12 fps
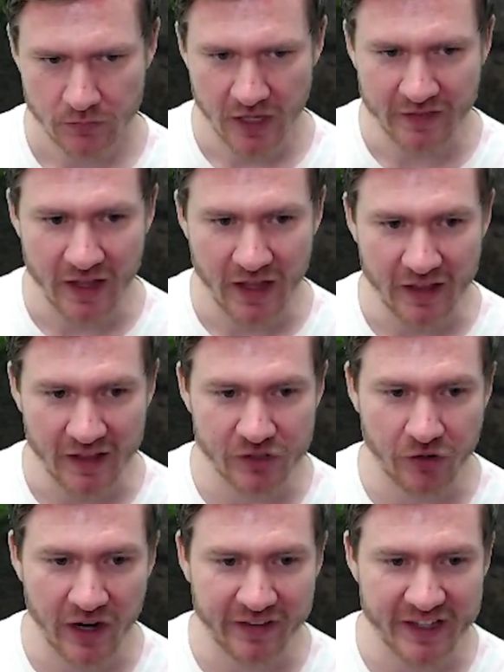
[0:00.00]
And it's
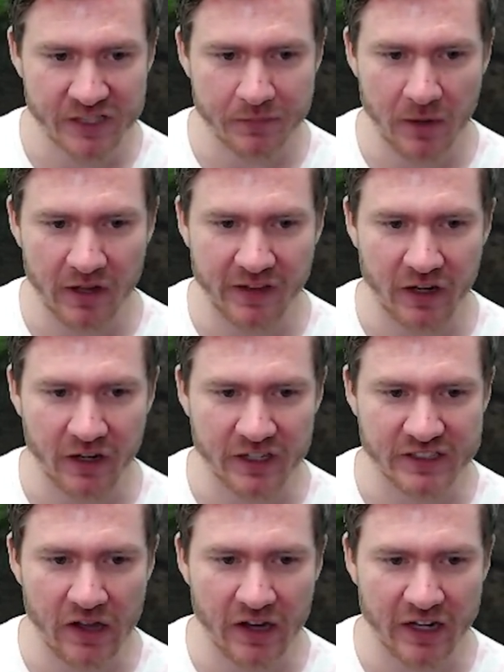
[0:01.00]
great they spawn there
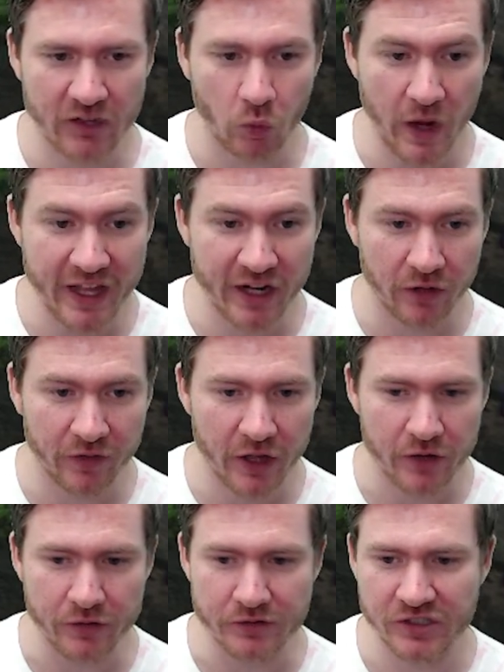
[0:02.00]
because now I can wait on
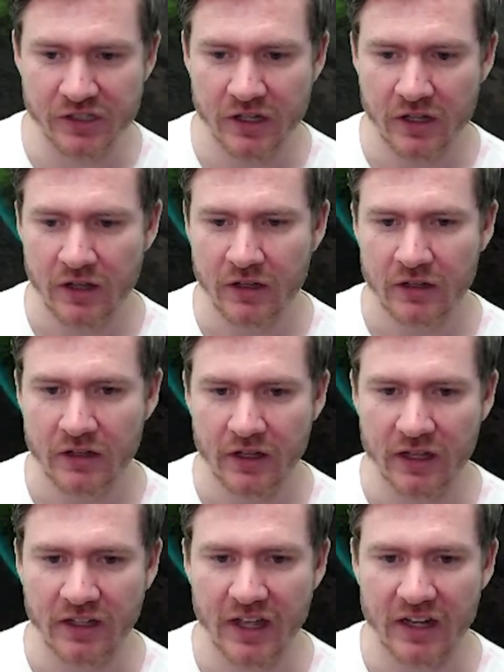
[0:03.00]
those
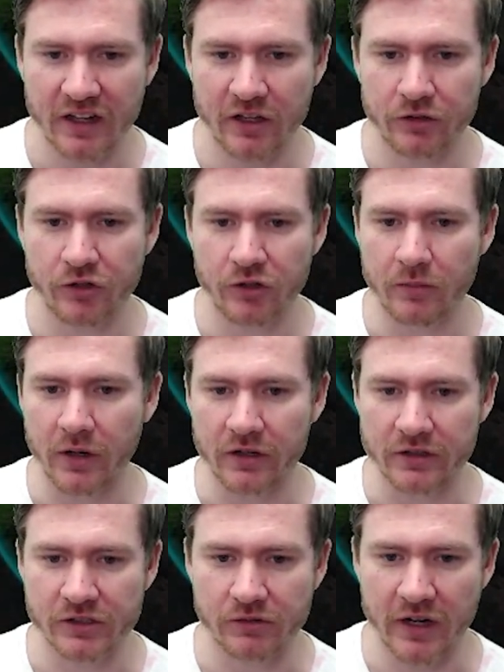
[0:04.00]
and kind of kill two
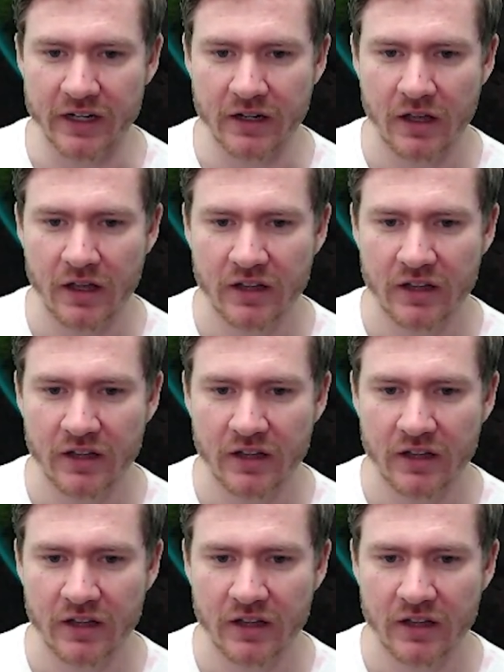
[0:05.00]
birds, right?